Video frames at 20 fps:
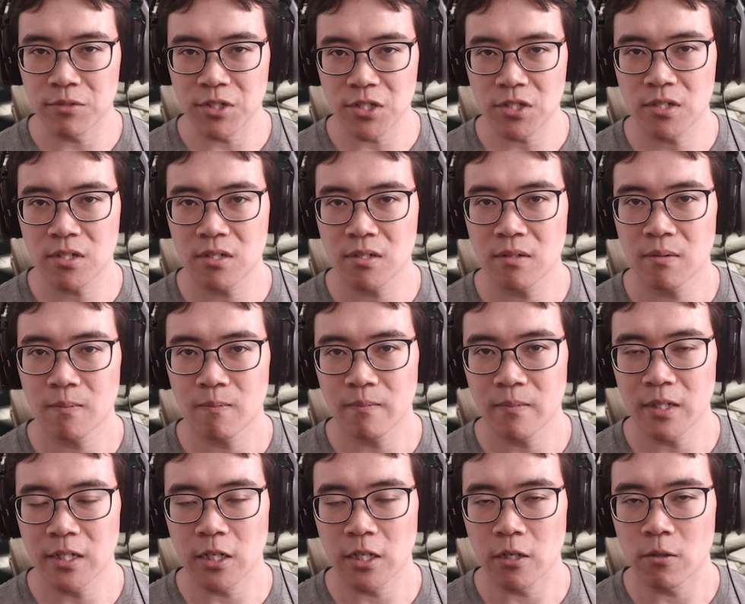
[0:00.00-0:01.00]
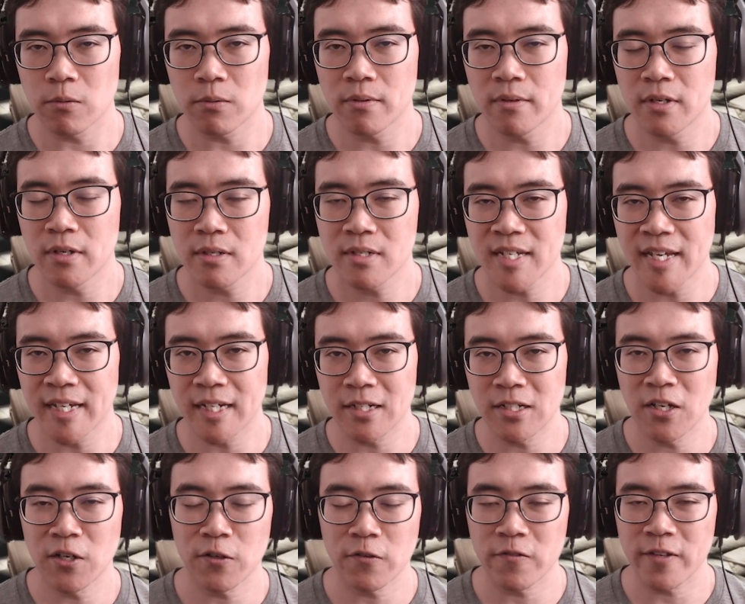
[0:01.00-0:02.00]
just, take
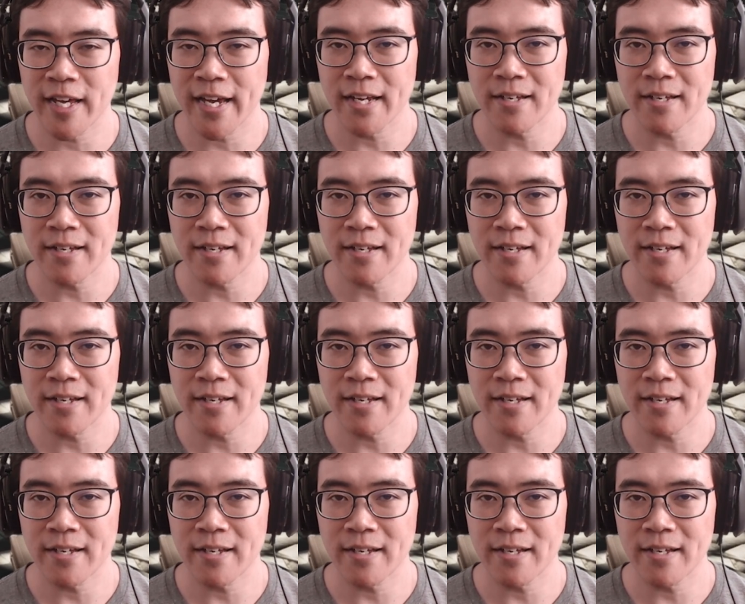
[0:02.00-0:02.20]
note of that